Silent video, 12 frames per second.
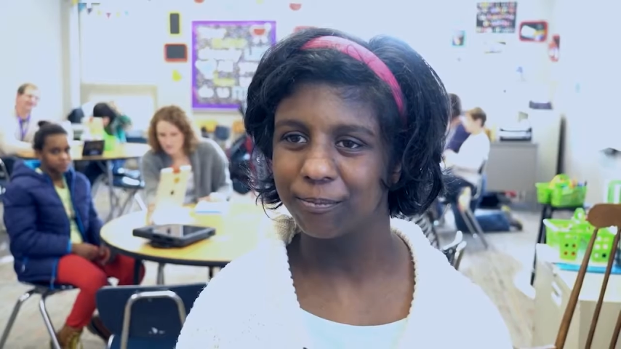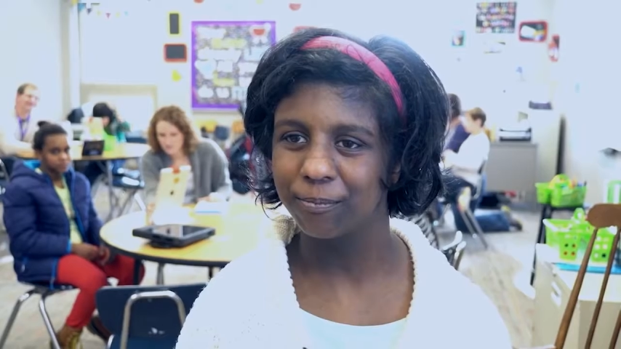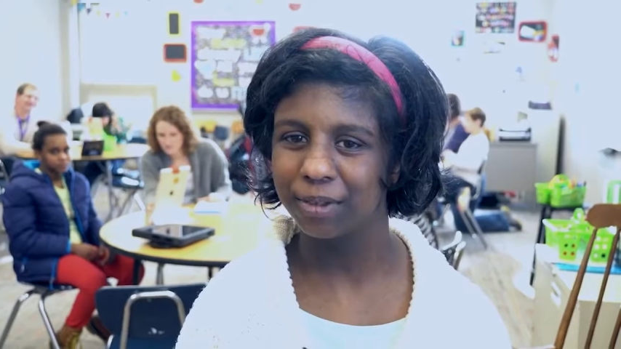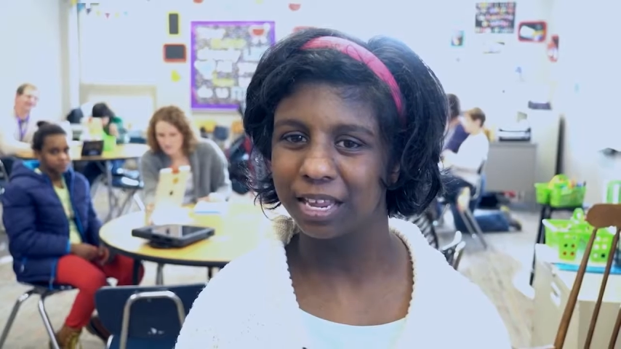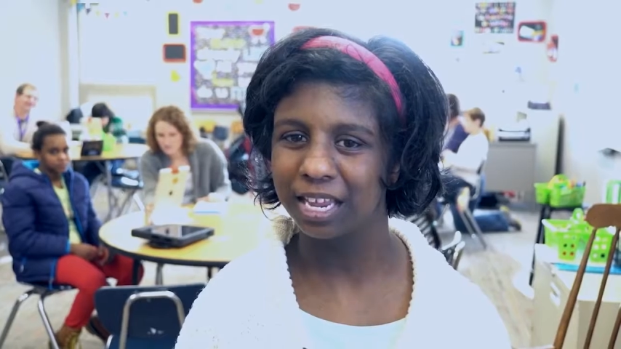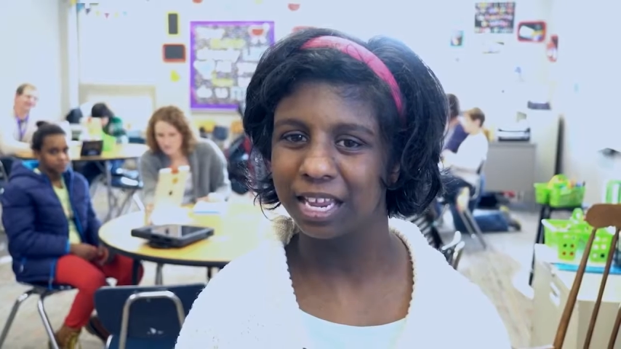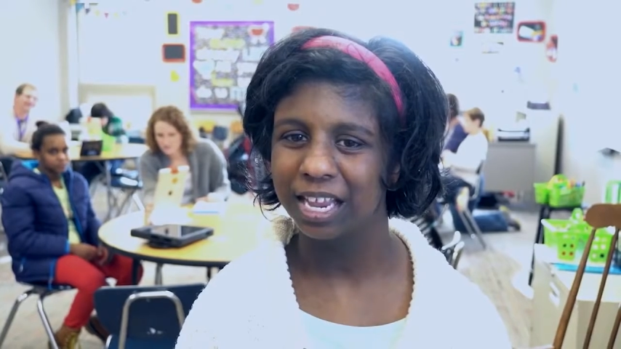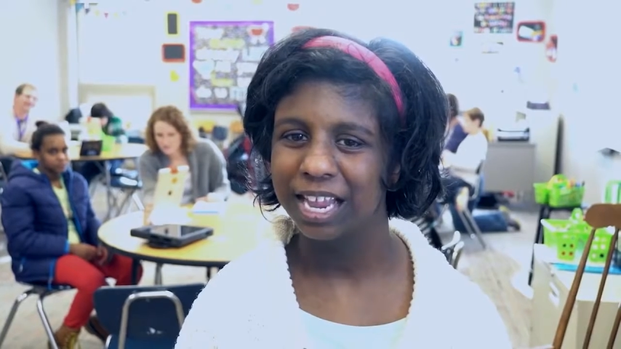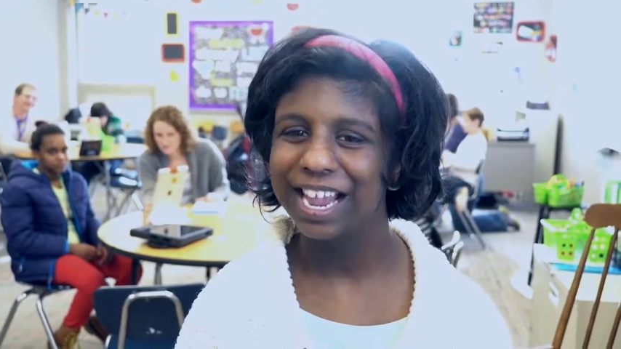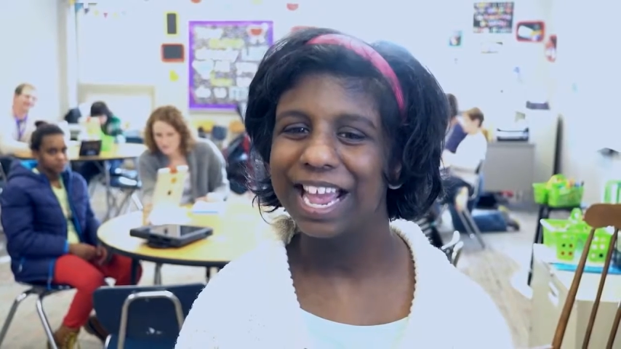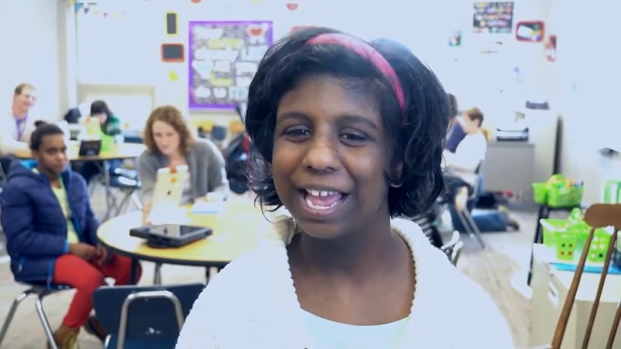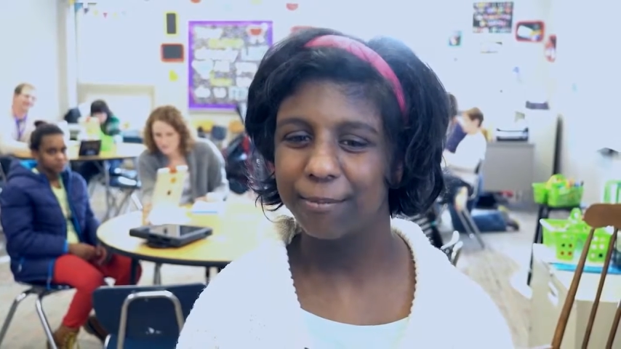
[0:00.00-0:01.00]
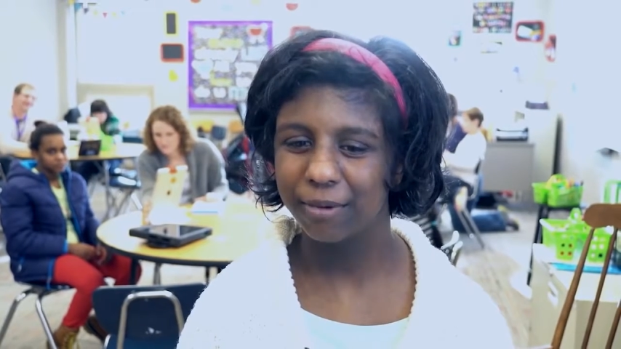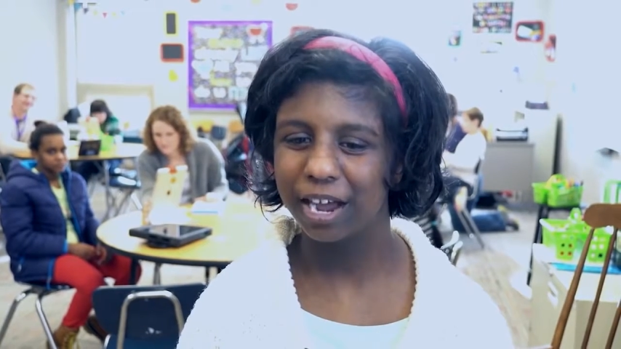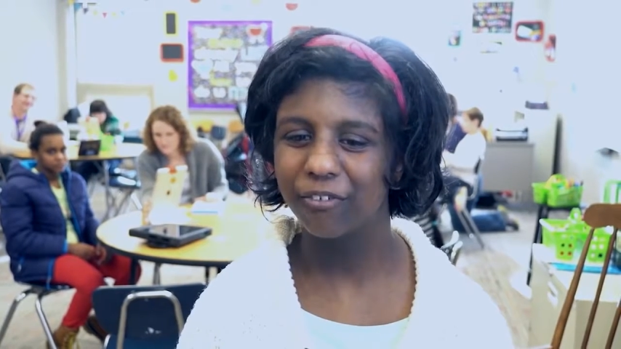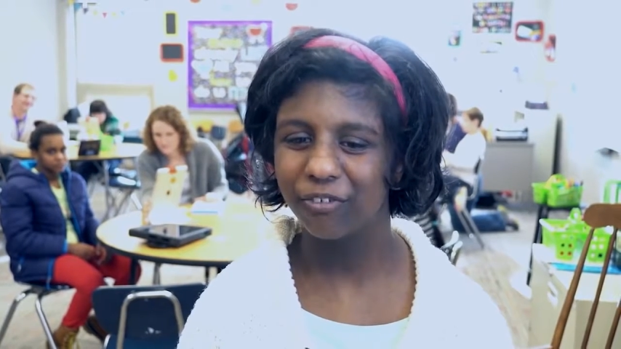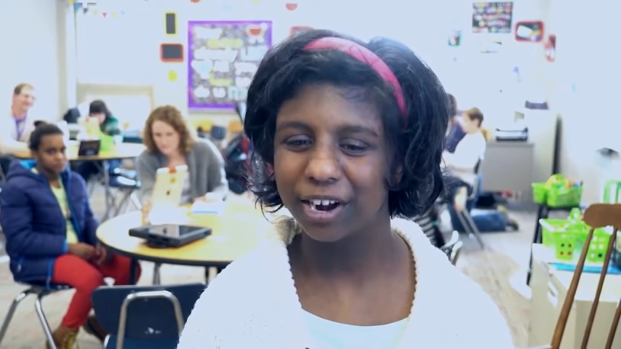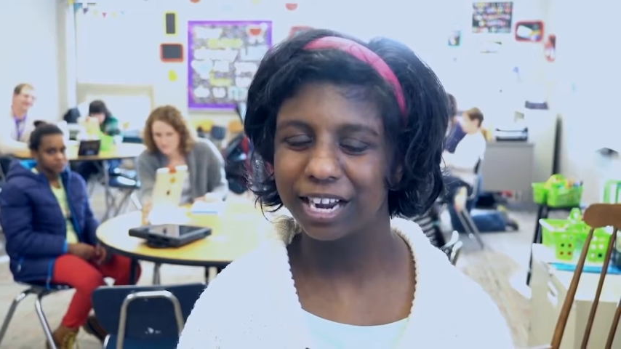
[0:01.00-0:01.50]
me and
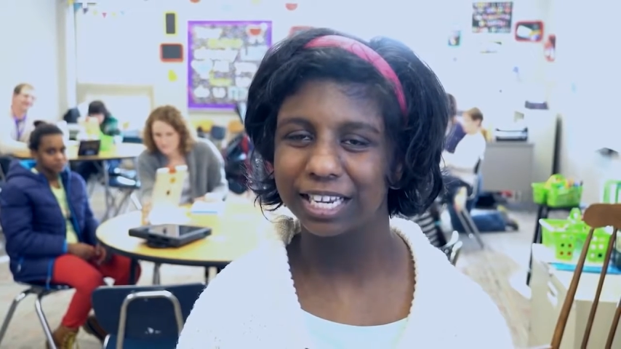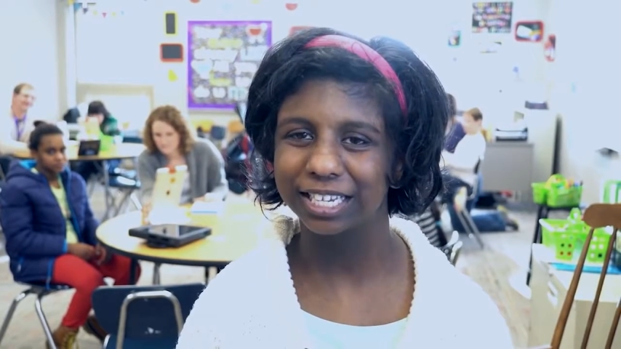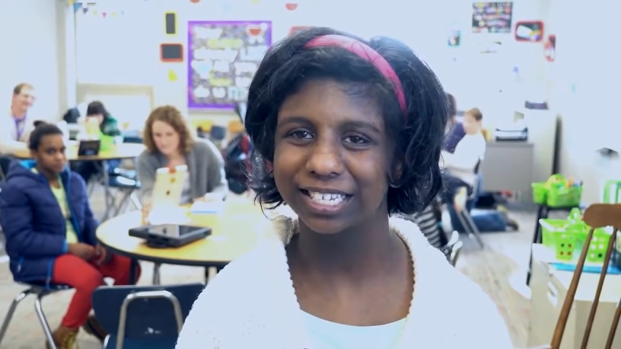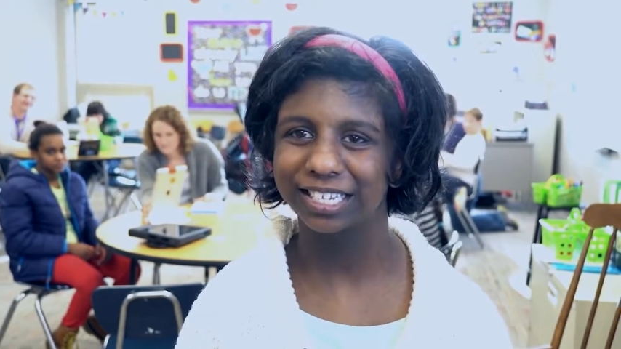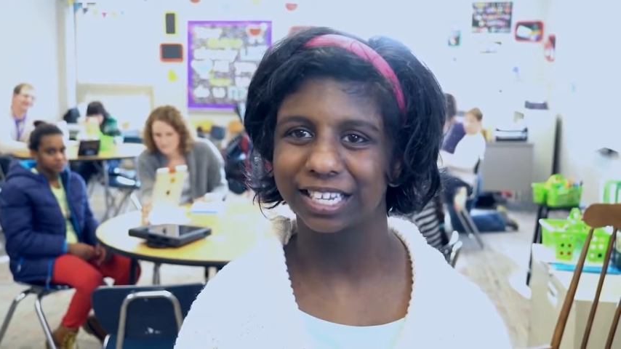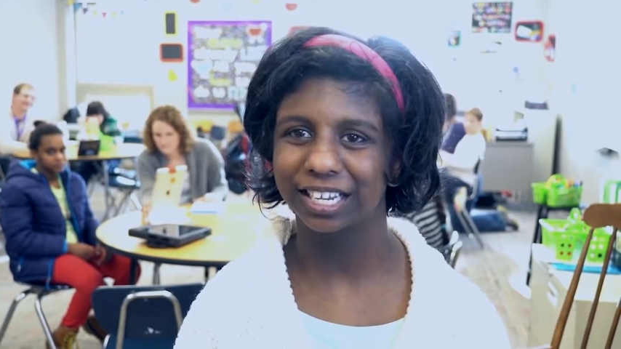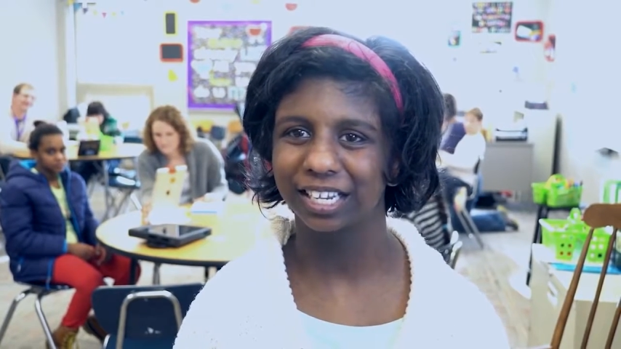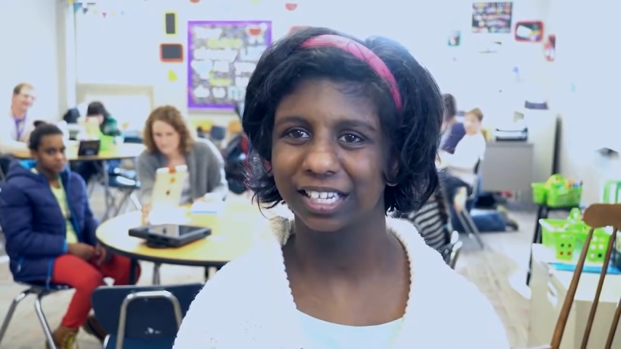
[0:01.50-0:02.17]
my friends.